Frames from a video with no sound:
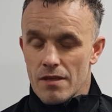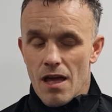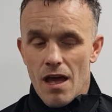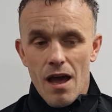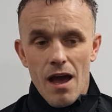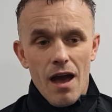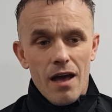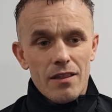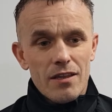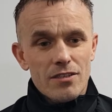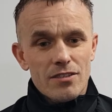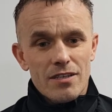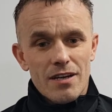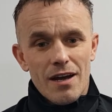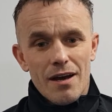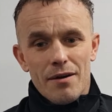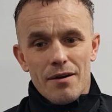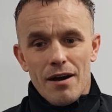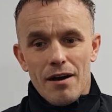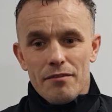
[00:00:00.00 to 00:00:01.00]
Yeah, listen,
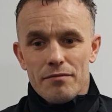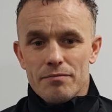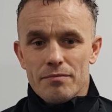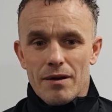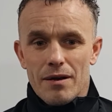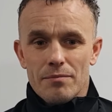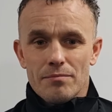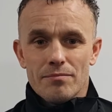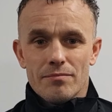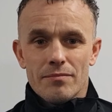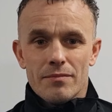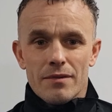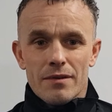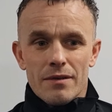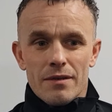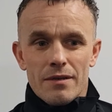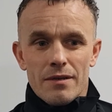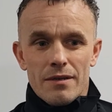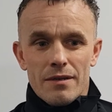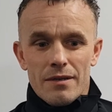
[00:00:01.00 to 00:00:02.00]

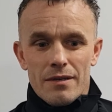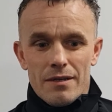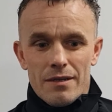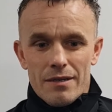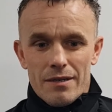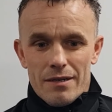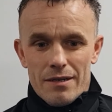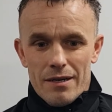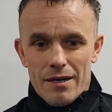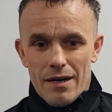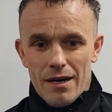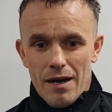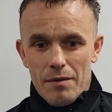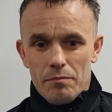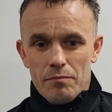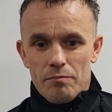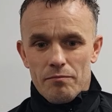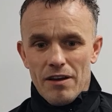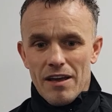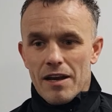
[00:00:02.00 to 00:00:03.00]

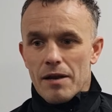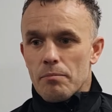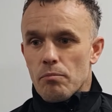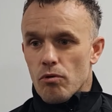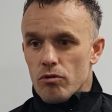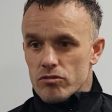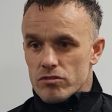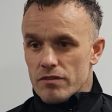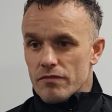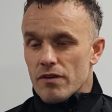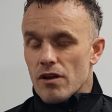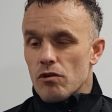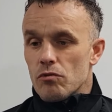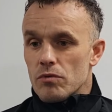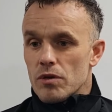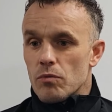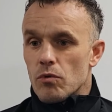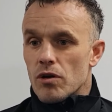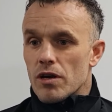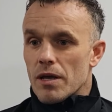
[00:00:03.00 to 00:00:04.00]
I'm very positive in how
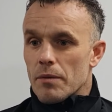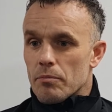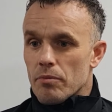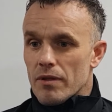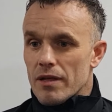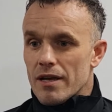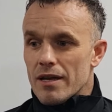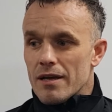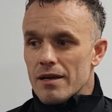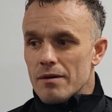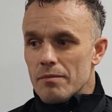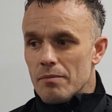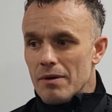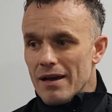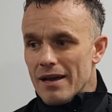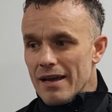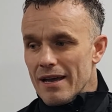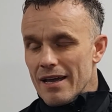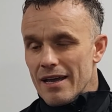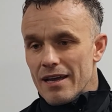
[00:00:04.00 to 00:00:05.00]
we want to play. But
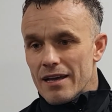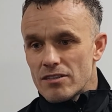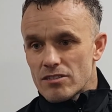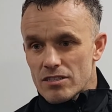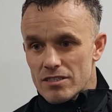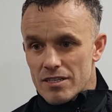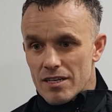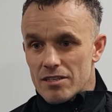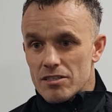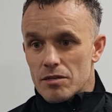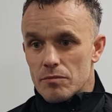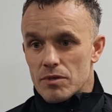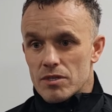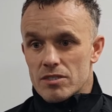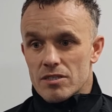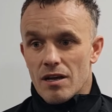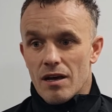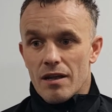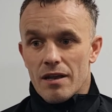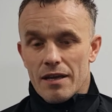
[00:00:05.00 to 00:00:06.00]
as I said to them at the
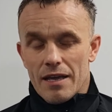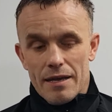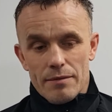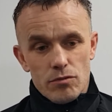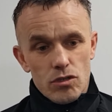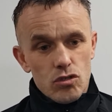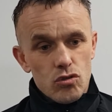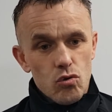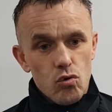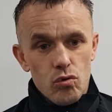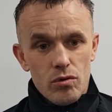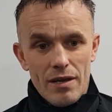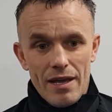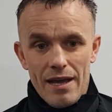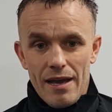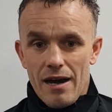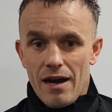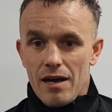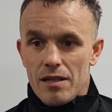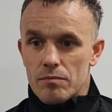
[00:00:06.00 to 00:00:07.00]
start of the game, just go and
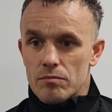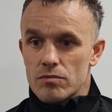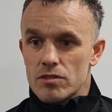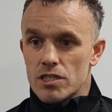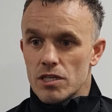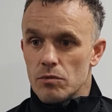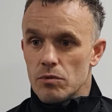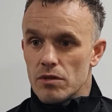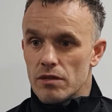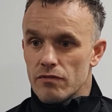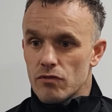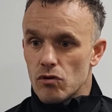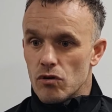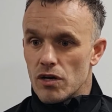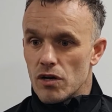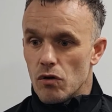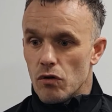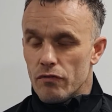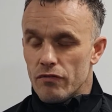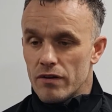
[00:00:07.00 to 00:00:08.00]
get at them, see what they've got
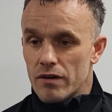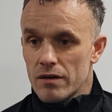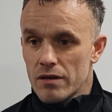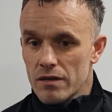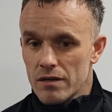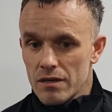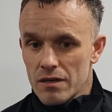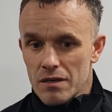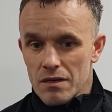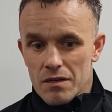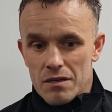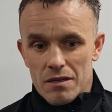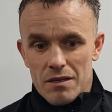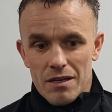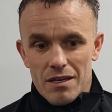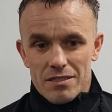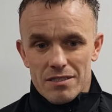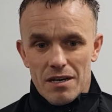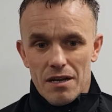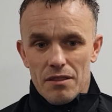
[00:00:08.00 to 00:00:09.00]
to offer.
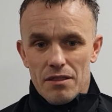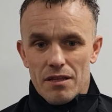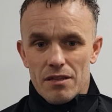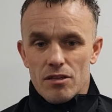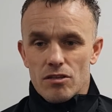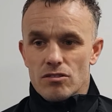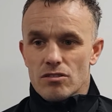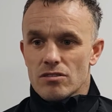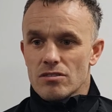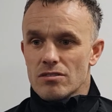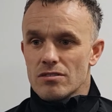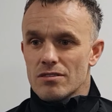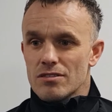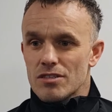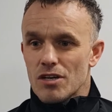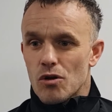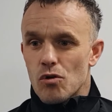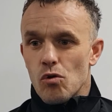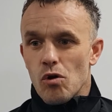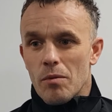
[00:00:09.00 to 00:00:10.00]
Listen, I think there's
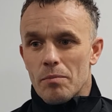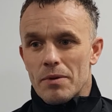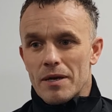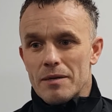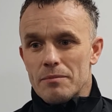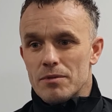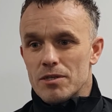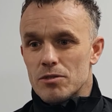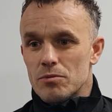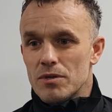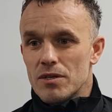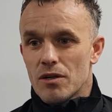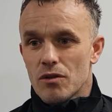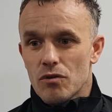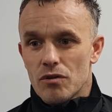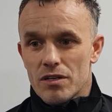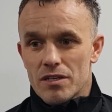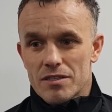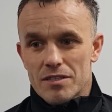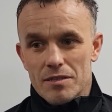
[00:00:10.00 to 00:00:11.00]
a coat of paint between a
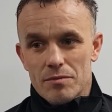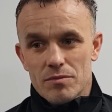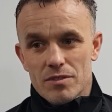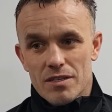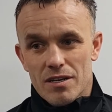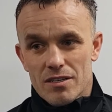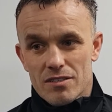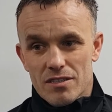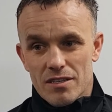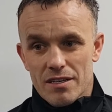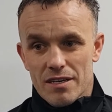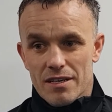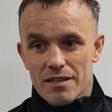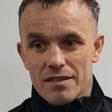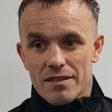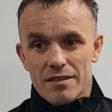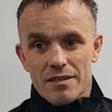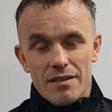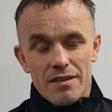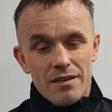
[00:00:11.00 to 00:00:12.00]
lot of the teams in this league.
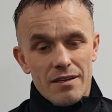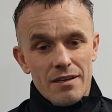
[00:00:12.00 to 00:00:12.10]
And